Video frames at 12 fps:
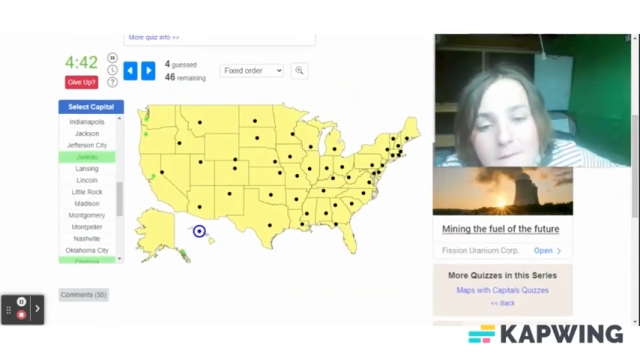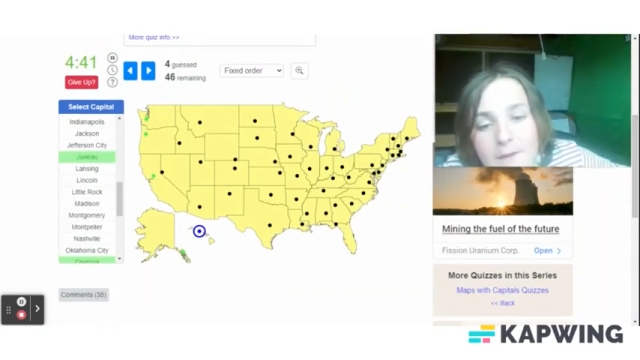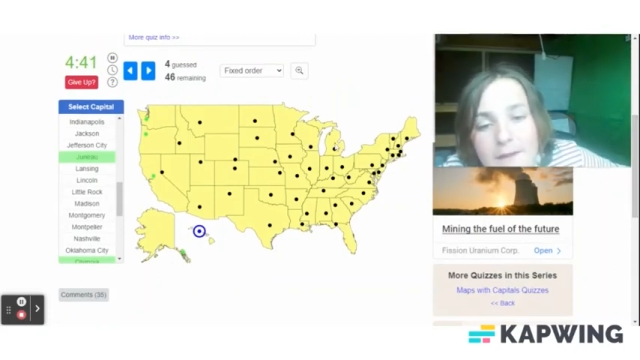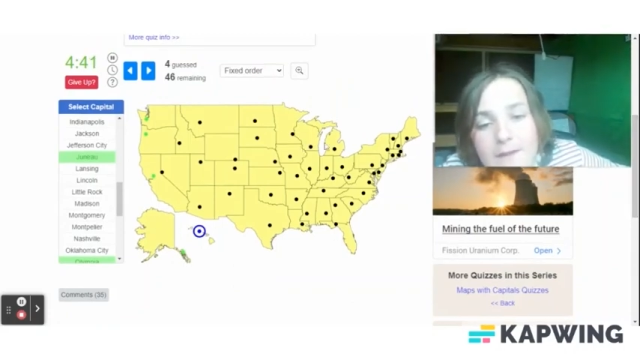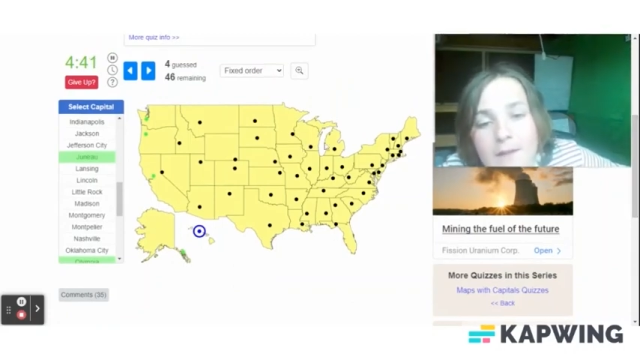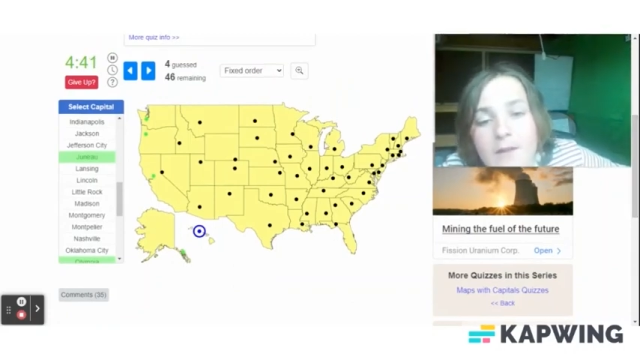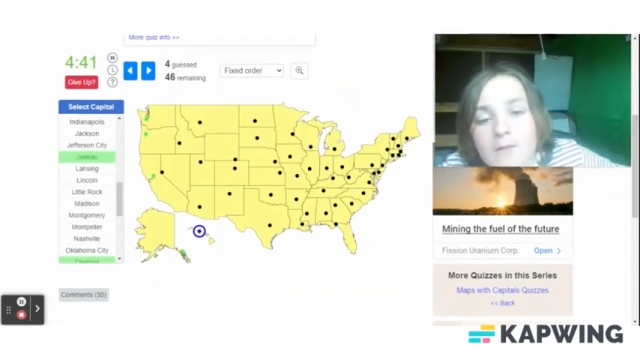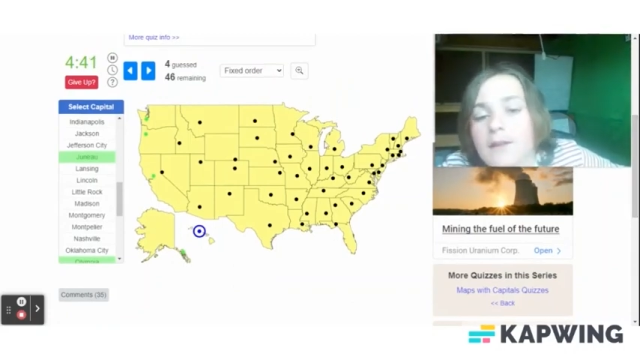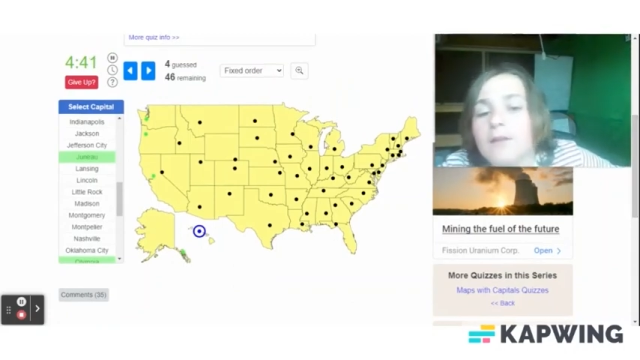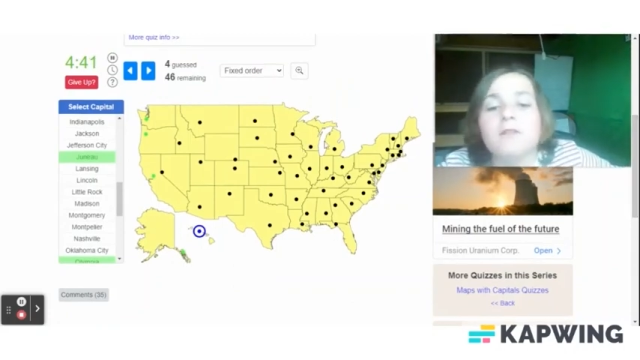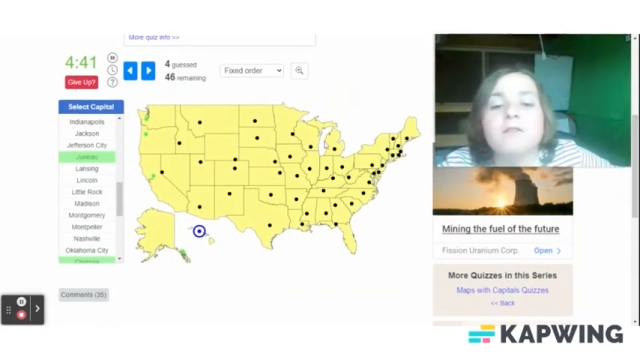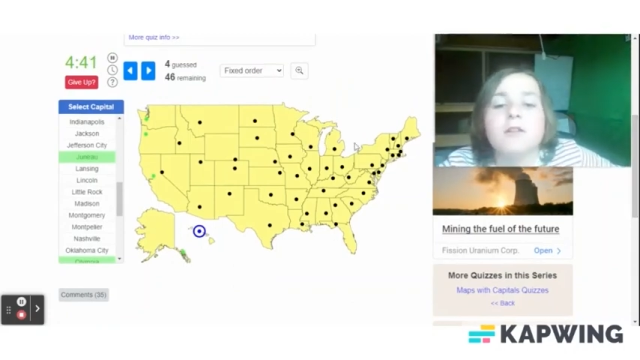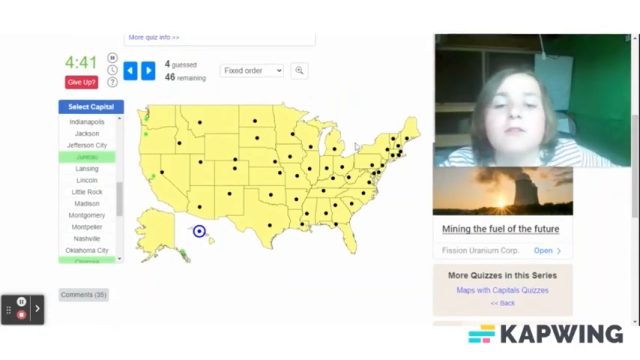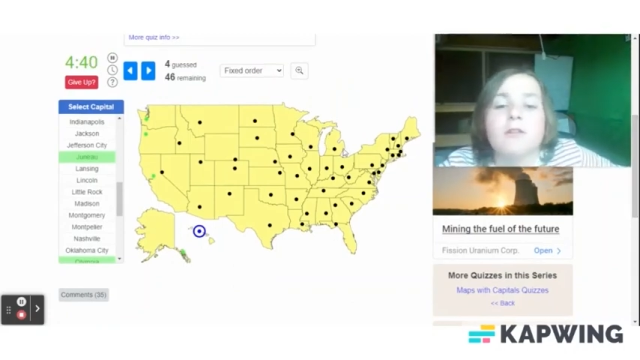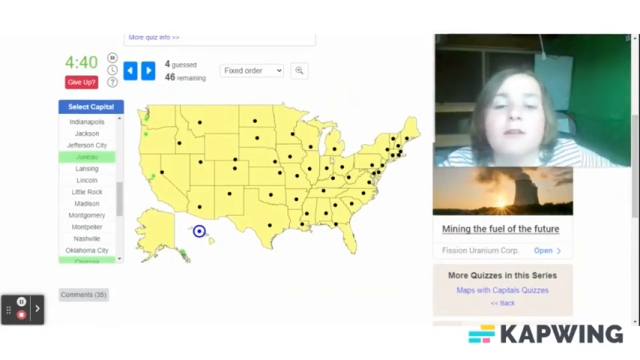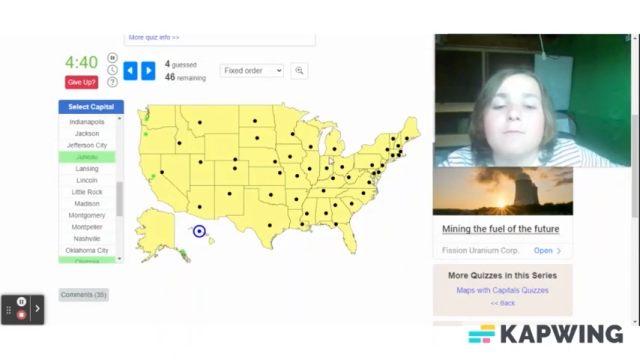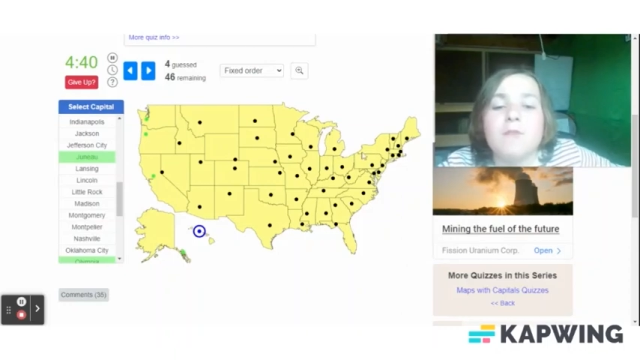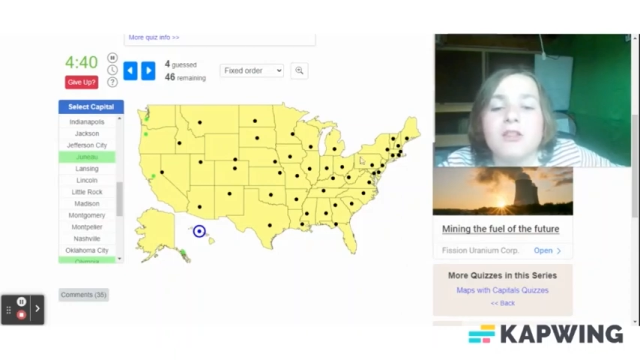Like, like, couldn't they,
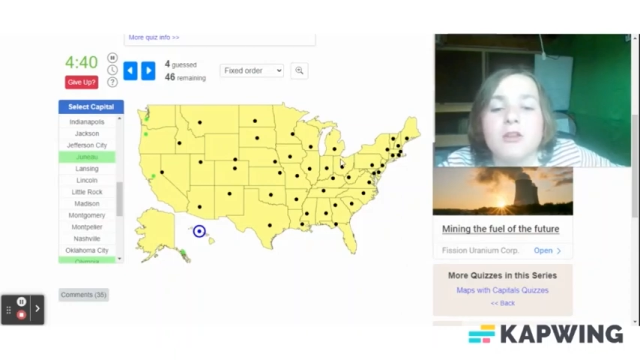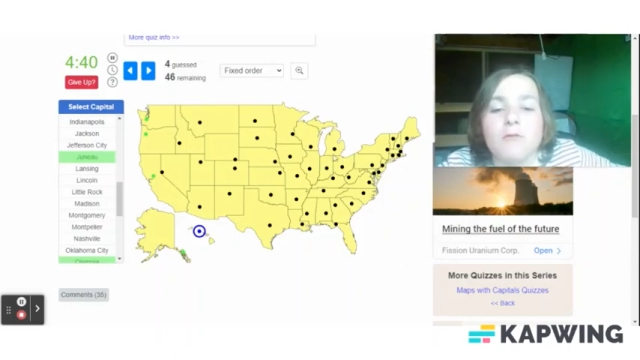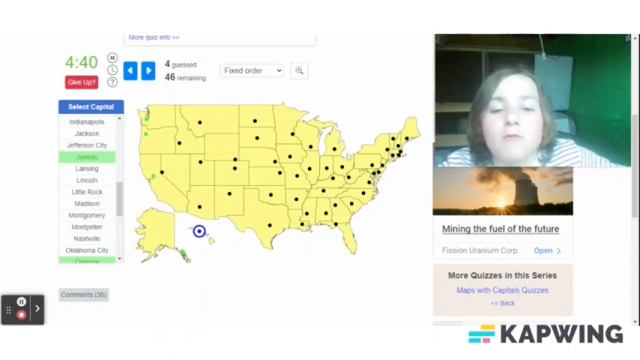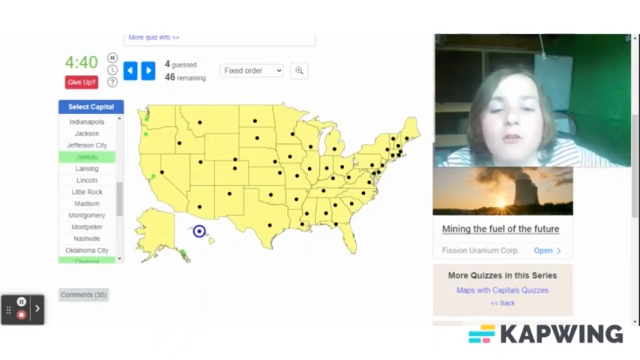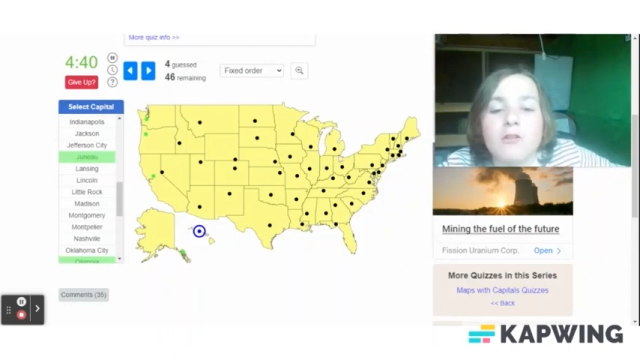like, Michigan,